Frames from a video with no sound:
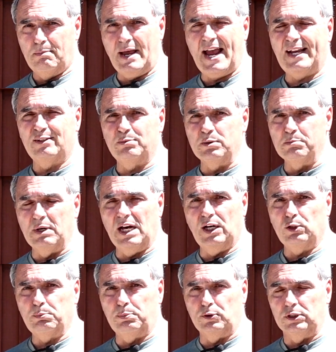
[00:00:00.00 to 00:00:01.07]
maximum
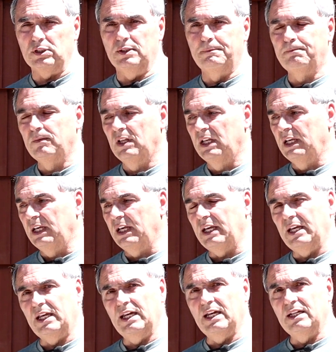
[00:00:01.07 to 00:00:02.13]
output.
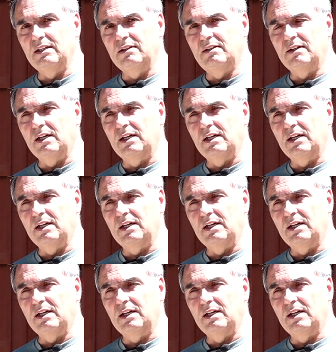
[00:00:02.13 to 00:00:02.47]
And